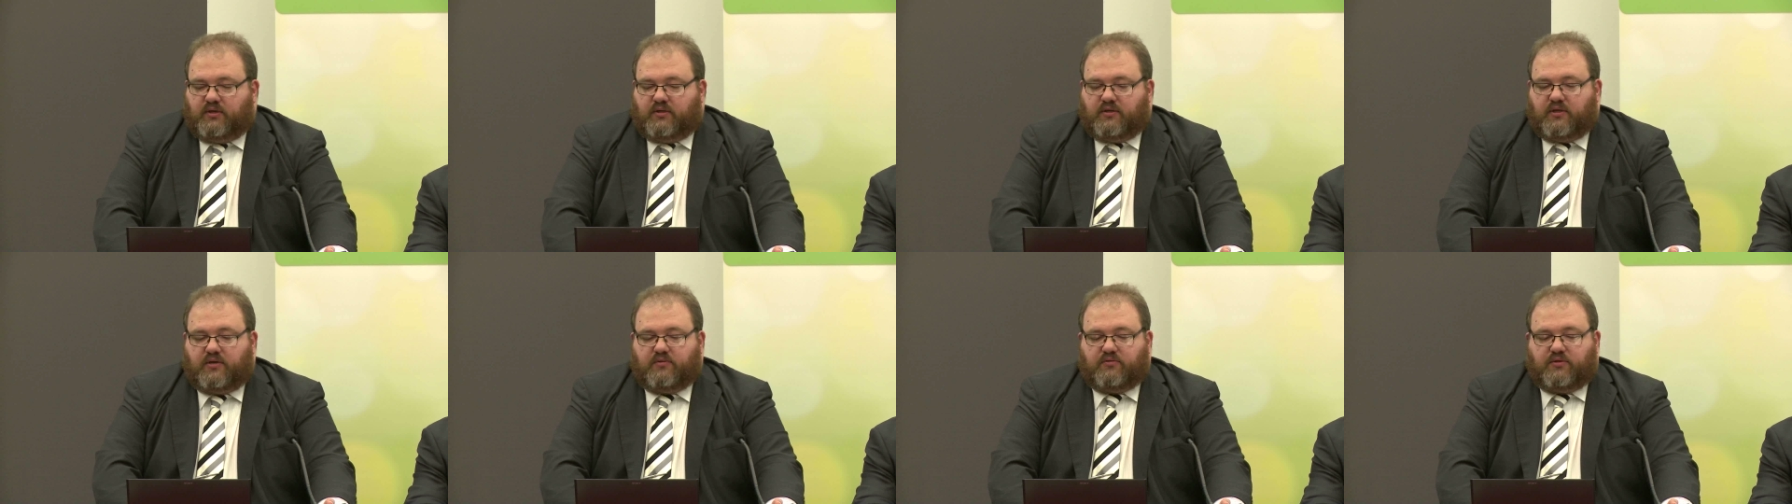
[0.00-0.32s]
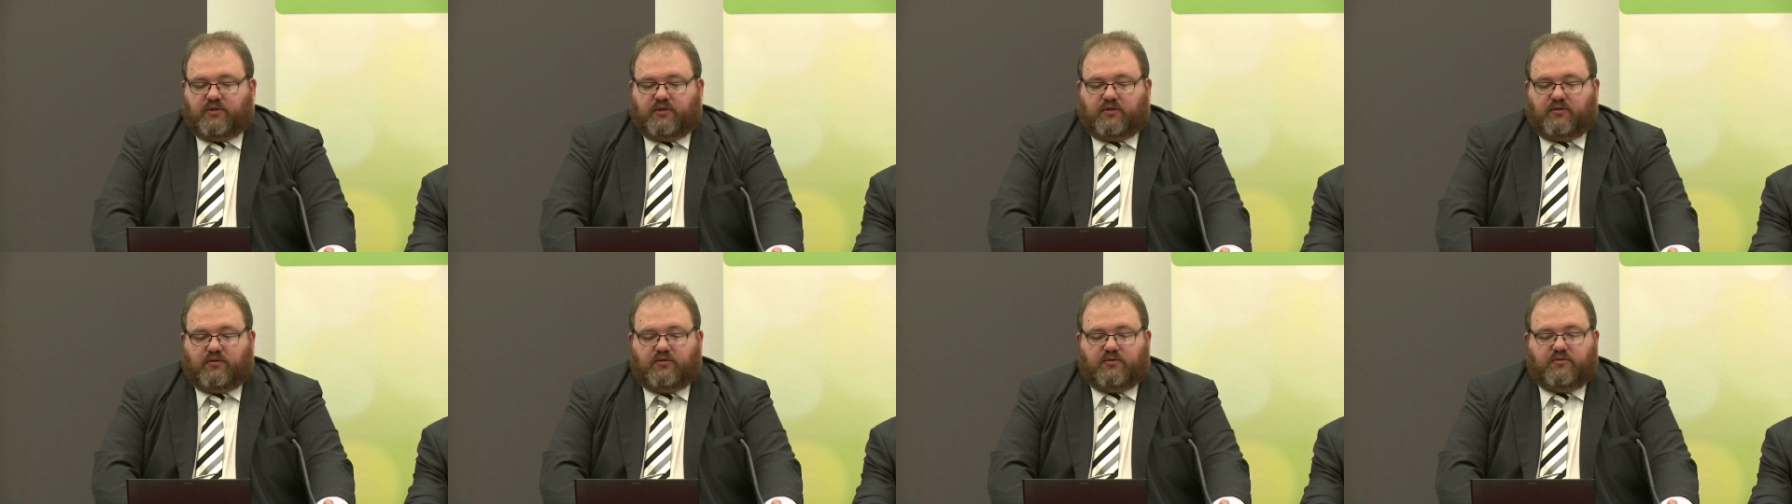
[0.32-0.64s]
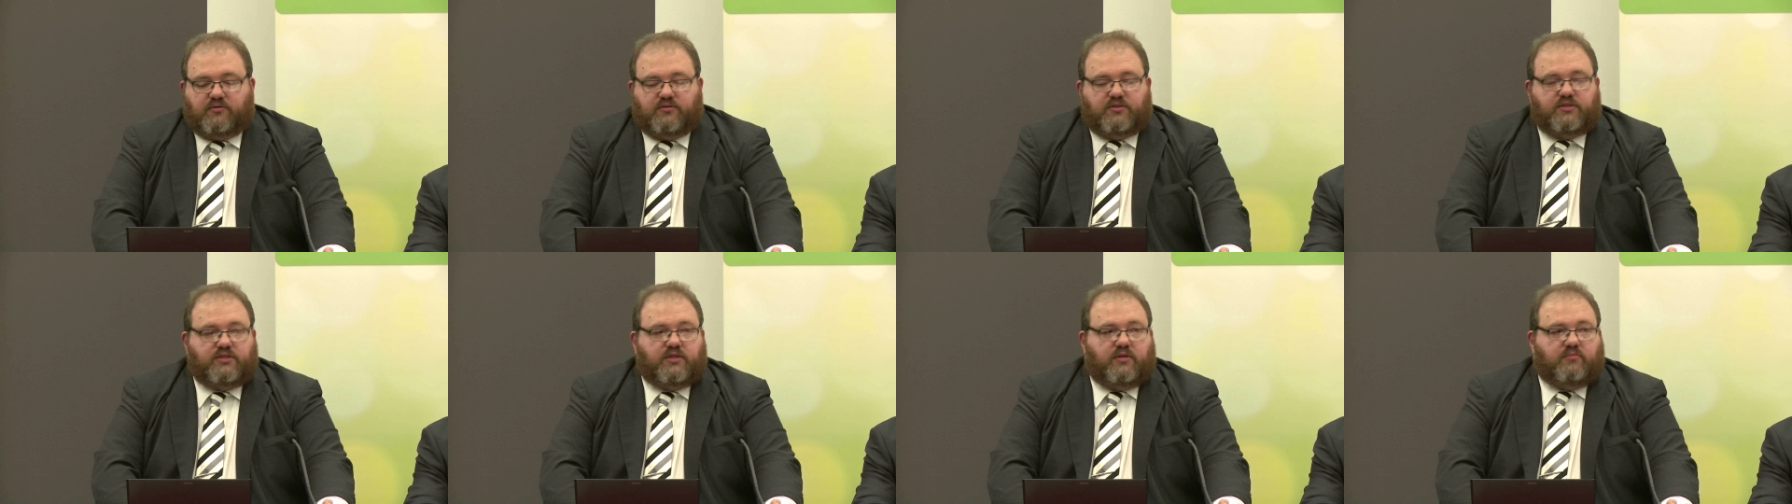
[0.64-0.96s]
That would
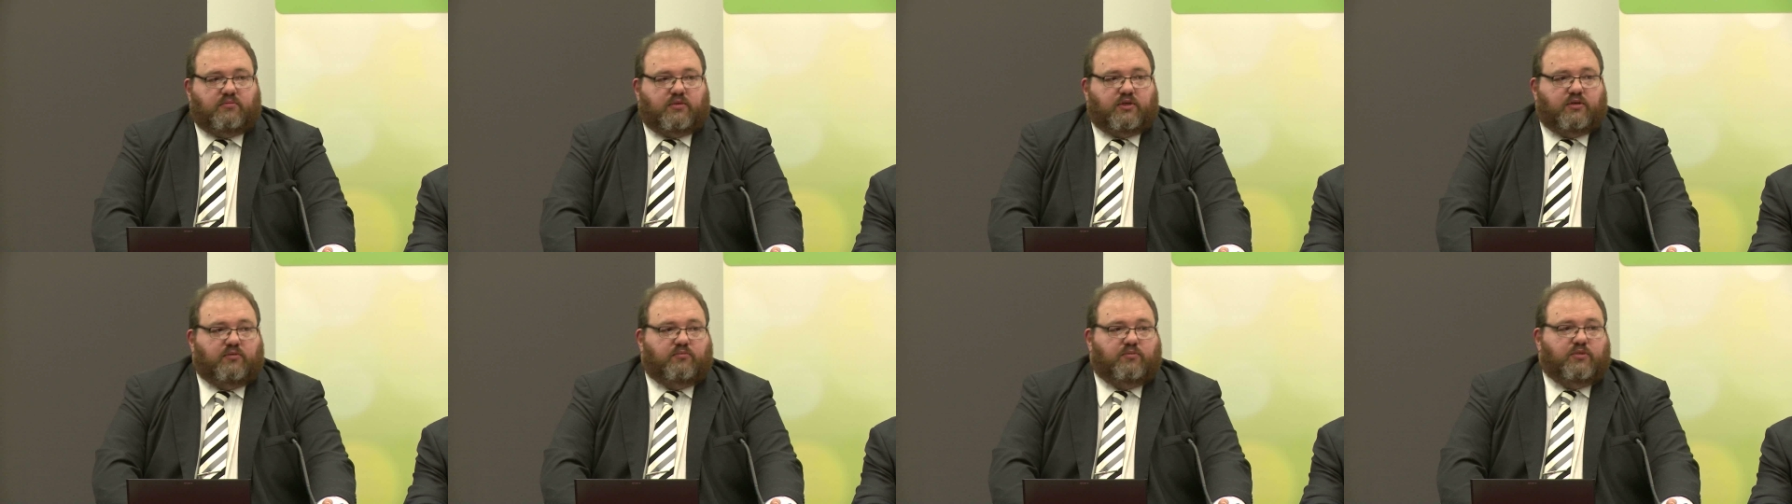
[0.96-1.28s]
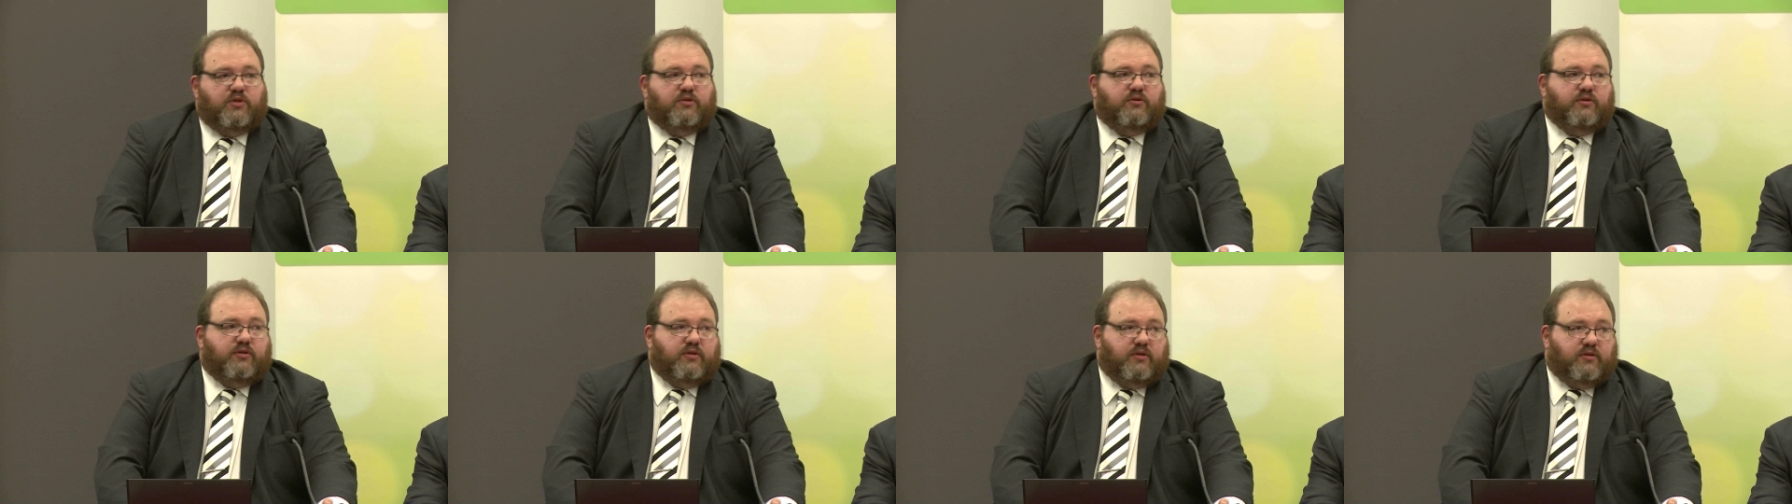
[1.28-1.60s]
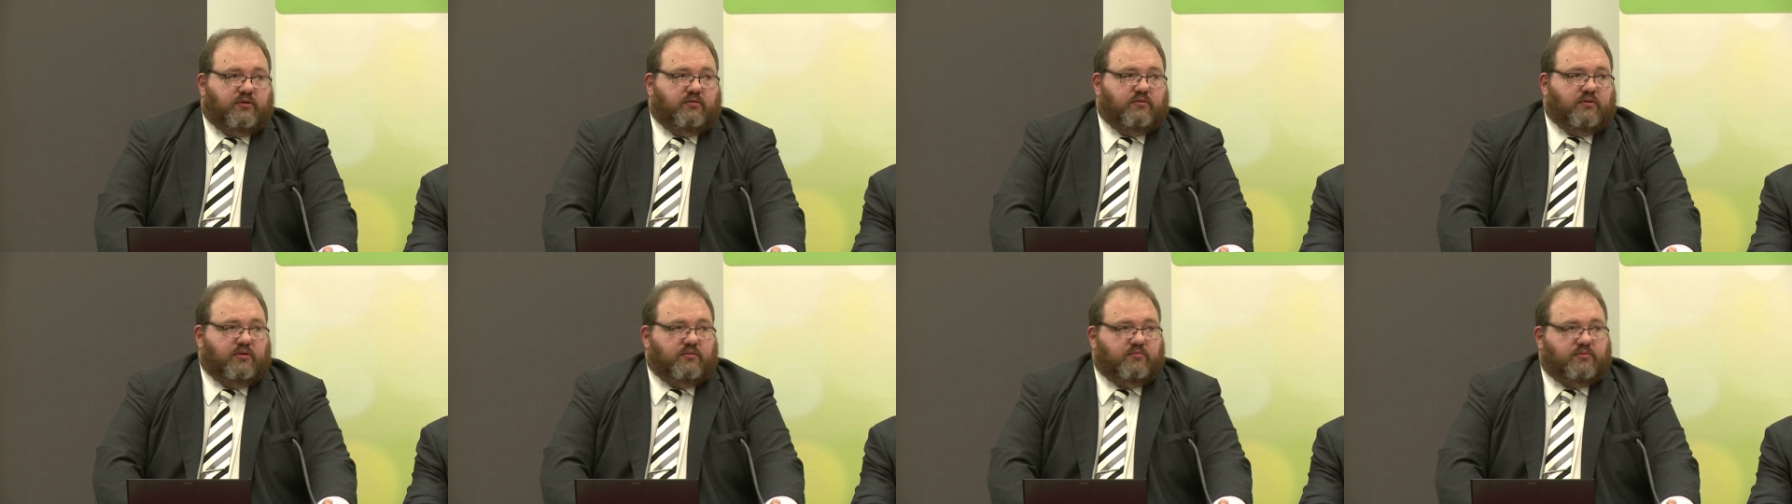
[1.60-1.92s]
include some community
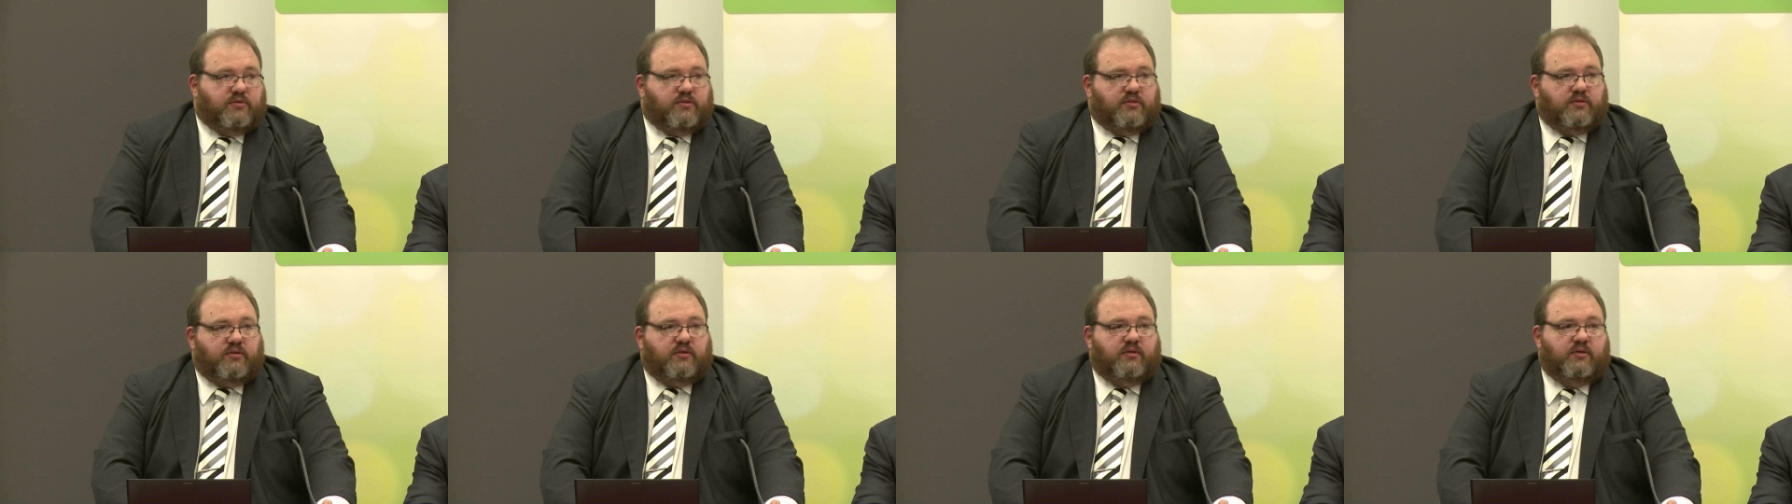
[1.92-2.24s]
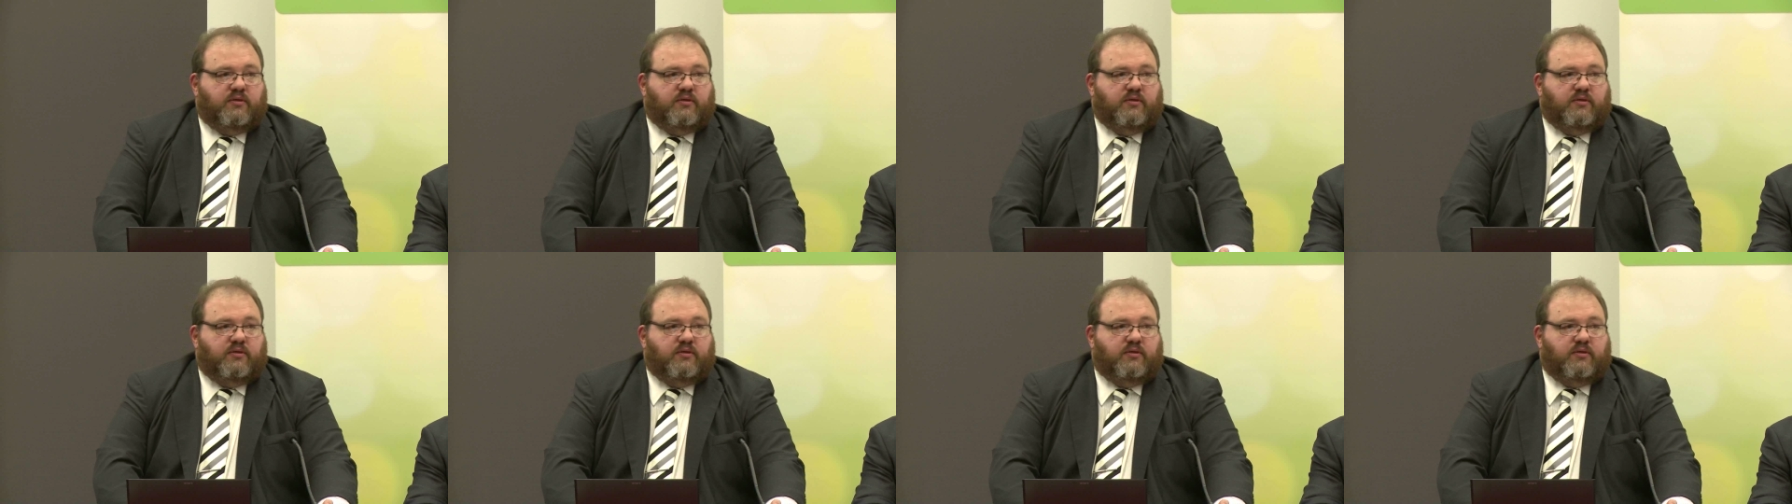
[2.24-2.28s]
groups